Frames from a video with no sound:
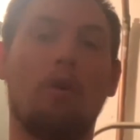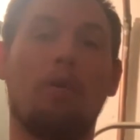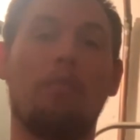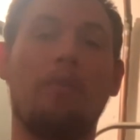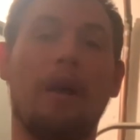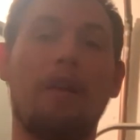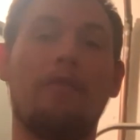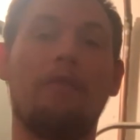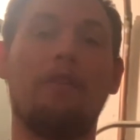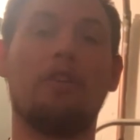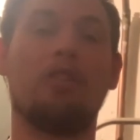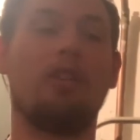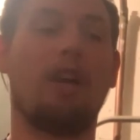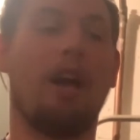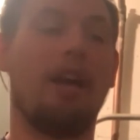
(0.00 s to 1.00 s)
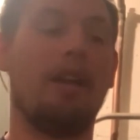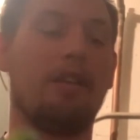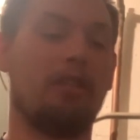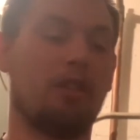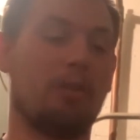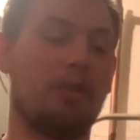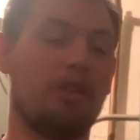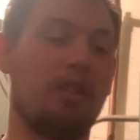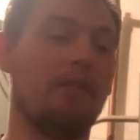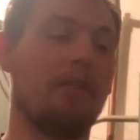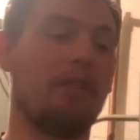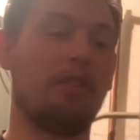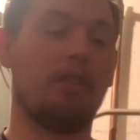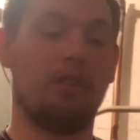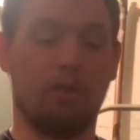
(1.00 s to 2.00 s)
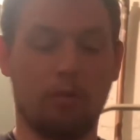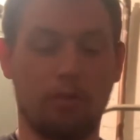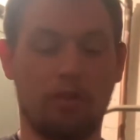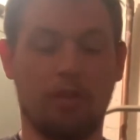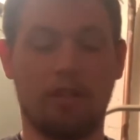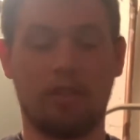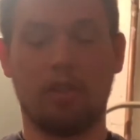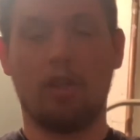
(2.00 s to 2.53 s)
bed fishing. I specifically use this